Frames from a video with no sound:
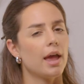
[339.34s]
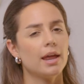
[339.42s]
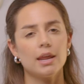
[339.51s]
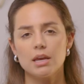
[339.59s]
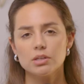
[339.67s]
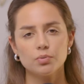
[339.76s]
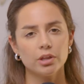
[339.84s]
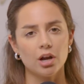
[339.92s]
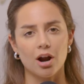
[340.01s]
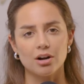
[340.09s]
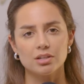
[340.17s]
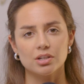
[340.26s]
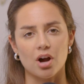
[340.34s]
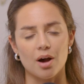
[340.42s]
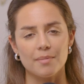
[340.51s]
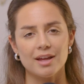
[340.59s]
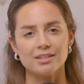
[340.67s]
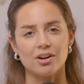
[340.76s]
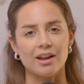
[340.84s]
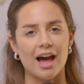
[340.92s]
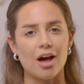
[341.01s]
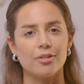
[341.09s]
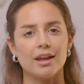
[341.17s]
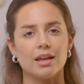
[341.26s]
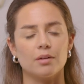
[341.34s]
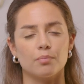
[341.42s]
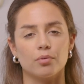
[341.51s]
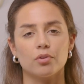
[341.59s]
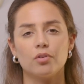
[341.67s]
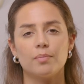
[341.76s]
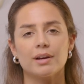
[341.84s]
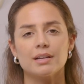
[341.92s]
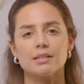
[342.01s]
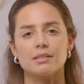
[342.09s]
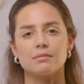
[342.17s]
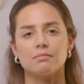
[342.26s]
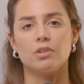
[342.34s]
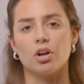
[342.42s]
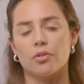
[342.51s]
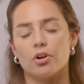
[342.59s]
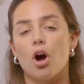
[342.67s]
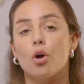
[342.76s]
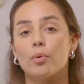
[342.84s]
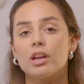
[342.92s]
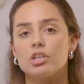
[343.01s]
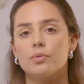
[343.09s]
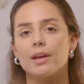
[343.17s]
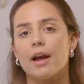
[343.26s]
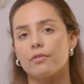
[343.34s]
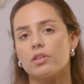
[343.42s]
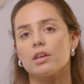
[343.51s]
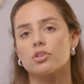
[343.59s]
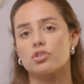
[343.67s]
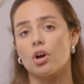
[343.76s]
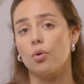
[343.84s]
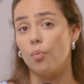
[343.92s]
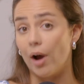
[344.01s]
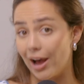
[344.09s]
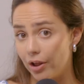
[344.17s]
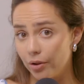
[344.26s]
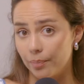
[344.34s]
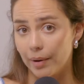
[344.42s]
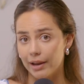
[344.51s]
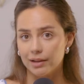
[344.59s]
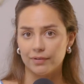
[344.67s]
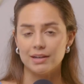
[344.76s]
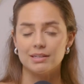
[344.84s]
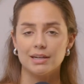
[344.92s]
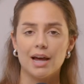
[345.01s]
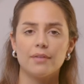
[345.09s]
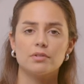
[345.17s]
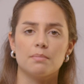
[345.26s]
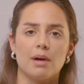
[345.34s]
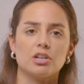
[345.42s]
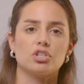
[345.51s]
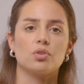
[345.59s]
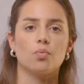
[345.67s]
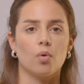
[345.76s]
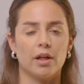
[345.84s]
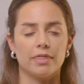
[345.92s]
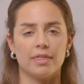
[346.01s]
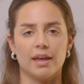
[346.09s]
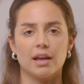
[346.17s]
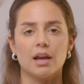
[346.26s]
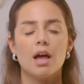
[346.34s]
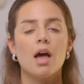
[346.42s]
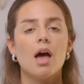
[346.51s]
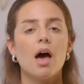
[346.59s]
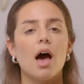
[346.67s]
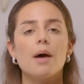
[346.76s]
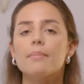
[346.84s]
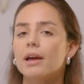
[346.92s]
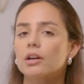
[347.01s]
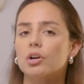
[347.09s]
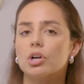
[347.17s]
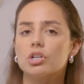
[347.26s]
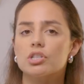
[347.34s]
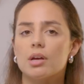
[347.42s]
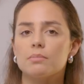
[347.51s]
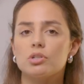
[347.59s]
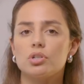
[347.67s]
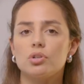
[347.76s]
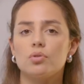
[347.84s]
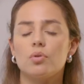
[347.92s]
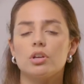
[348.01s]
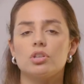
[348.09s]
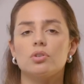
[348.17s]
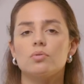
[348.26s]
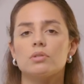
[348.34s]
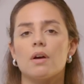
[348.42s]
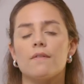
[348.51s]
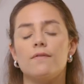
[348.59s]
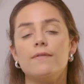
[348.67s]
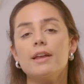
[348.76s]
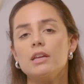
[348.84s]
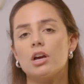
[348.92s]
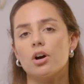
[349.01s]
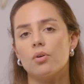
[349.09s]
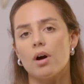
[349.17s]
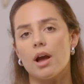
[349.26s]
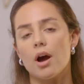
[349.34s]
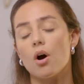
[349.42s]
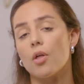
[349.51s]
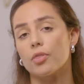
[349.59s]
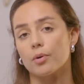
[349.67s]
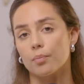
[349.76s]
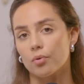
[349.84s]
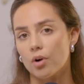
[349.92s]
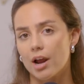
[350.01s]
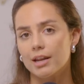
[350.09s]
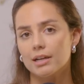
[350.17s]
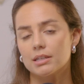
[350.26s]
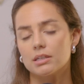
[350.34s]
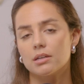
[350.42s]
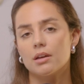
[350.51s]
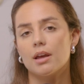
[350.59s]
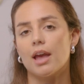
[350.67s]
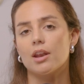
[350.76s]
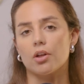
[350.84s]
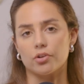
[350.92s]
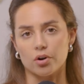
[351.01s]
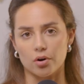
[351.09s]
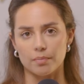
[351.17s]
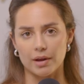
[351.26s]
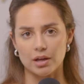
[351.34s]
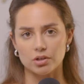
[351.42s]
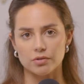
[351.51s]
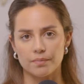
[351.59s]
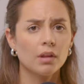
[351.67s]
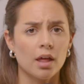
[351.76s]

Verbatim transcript: It is really hard to comment on how they can improve because, you know, they're already doing everything so well. But if I did have to mention one thing, I might encourage them to use video on their product and on their homepage.